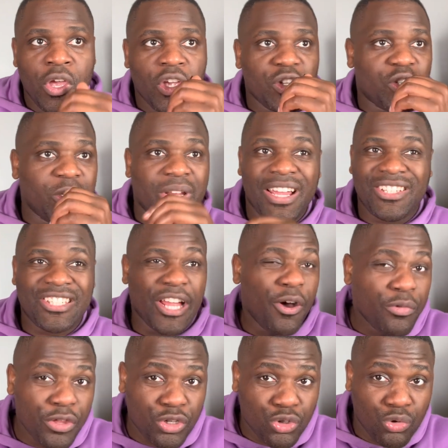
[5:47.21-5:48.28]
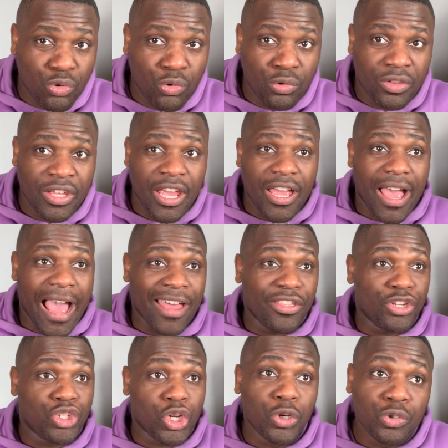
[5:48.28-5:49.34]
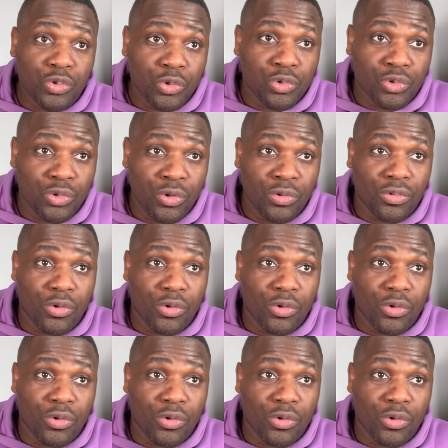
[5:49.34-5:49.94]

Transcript: Should I tell the truth and the total truth,